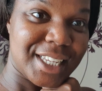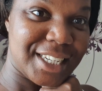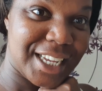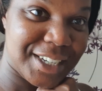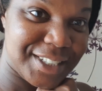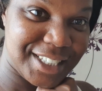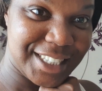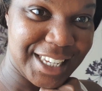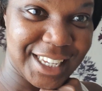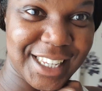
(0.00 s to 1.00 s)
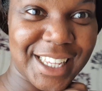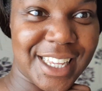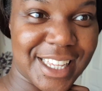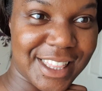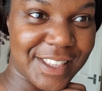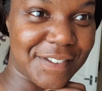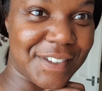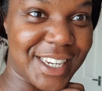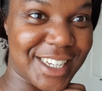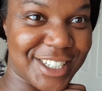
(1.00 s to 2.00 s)
Now to see the
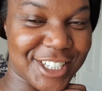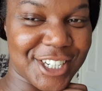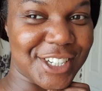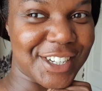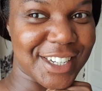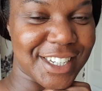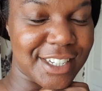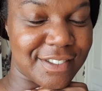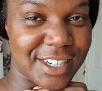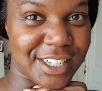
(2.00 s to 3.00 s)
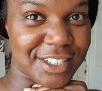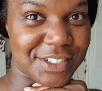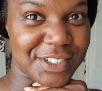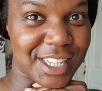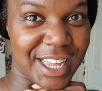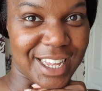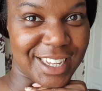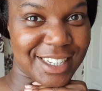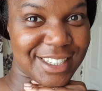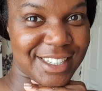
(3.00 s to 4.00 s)
finished look of Daniel's
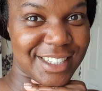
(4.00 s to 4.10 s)
hair.